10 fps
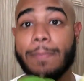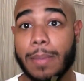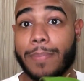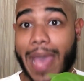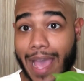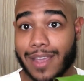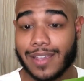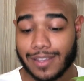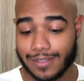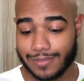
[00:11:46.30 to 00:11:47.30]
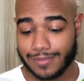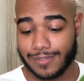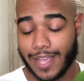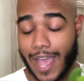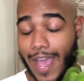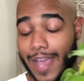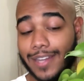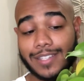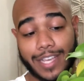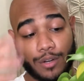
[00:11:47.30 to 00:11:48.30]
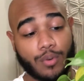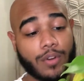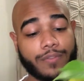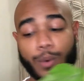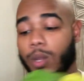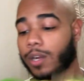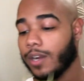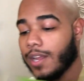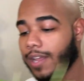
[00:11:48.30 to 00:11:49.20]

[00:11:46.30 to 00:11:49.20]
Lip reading: it back and it'll grow fuller.